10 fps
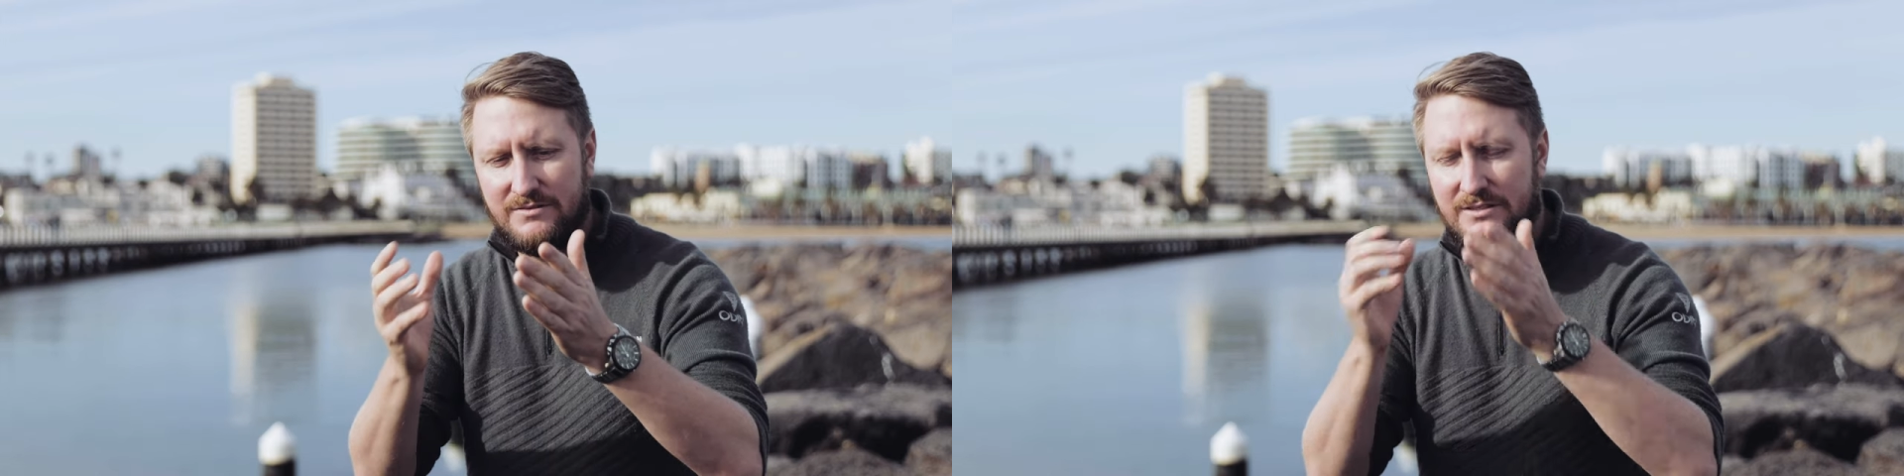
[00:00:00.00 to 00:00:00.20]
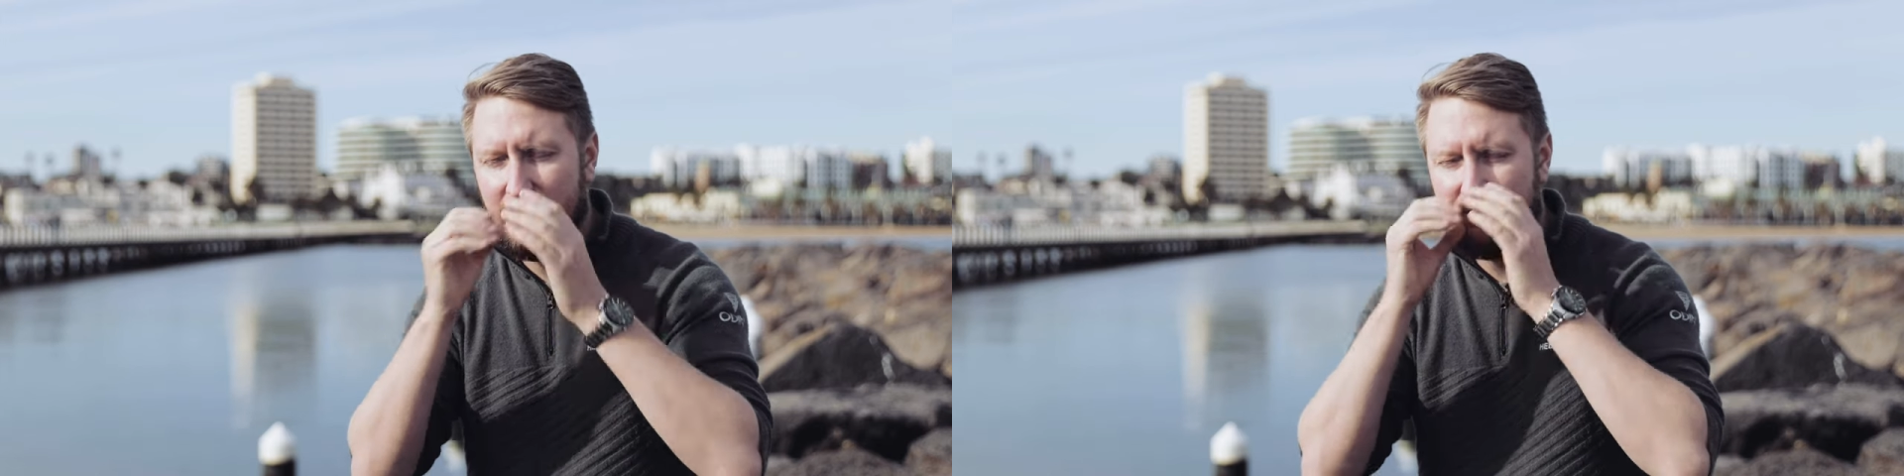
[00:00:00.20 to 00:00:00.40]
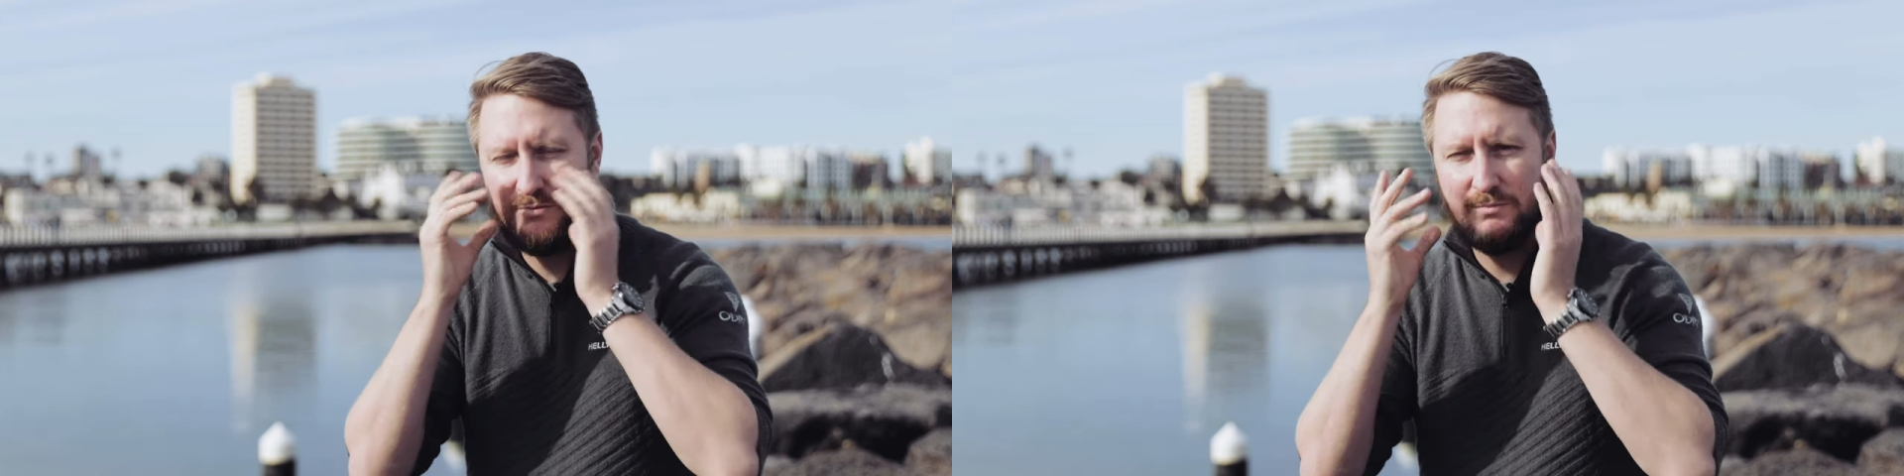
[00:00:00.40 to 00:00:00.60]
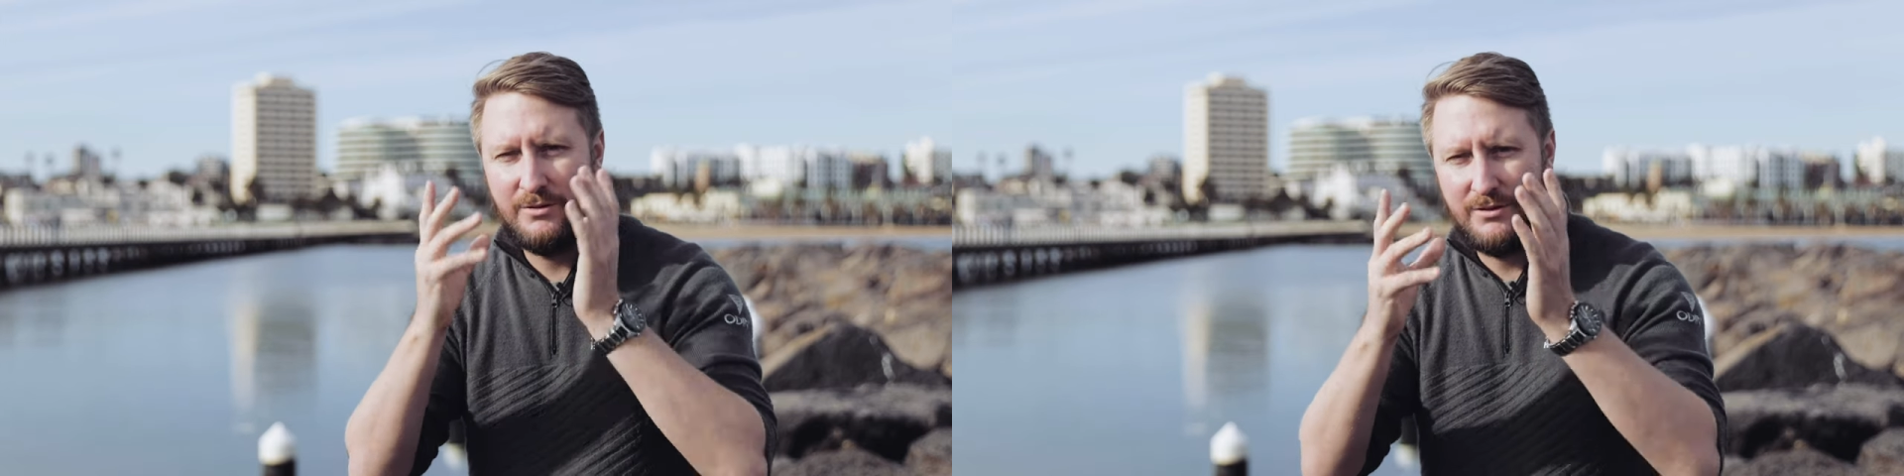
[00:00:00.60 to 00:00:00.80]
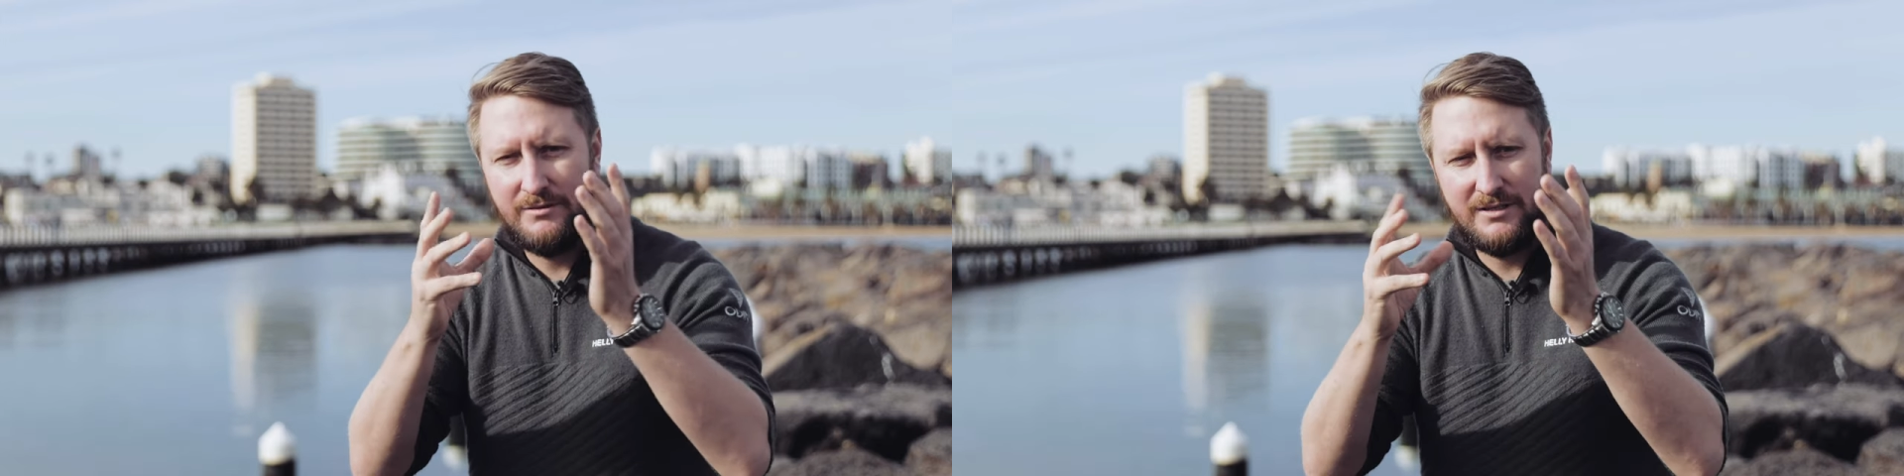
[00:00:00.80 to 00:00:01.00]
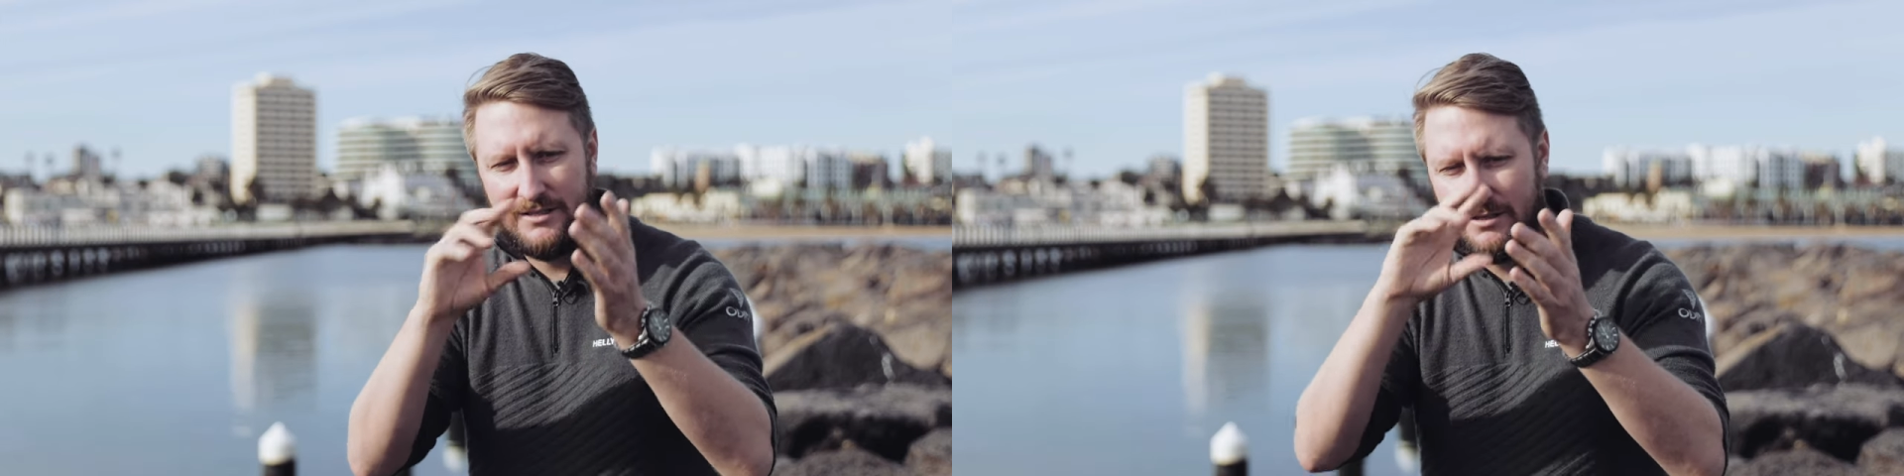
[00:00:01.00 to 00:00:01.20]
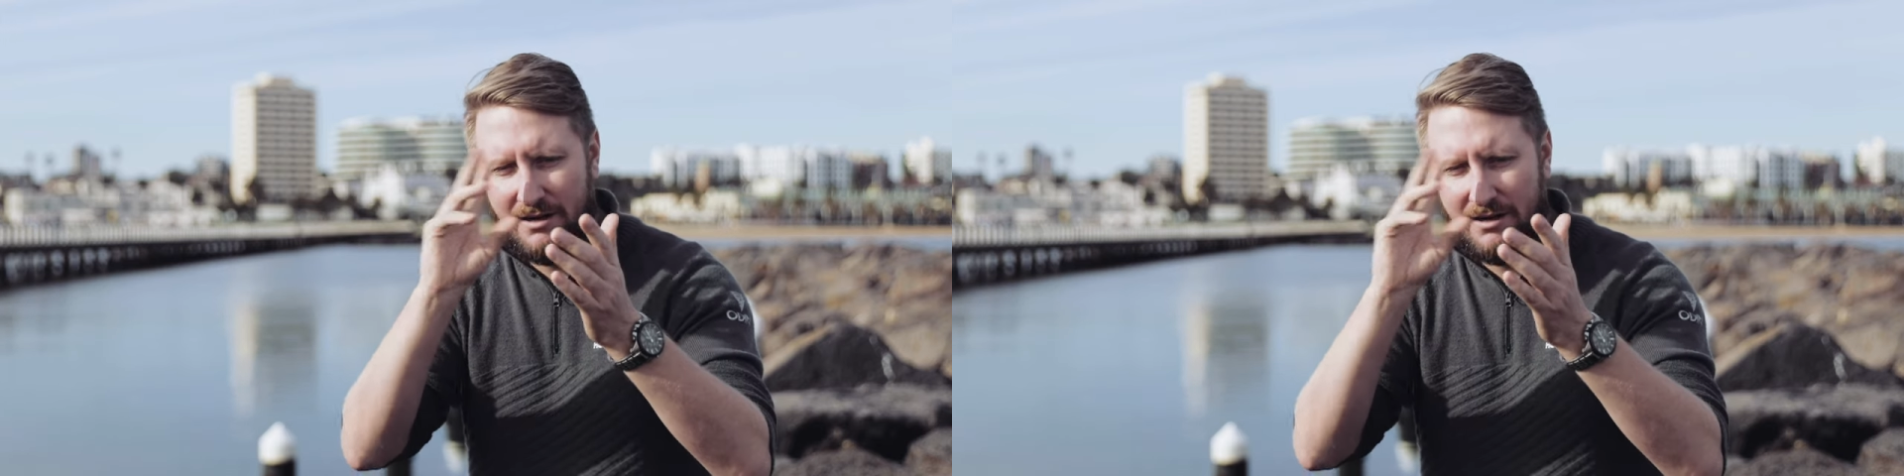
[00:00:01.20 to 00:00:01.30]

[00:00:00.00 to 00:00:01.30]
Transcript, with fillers: was lips were blue and the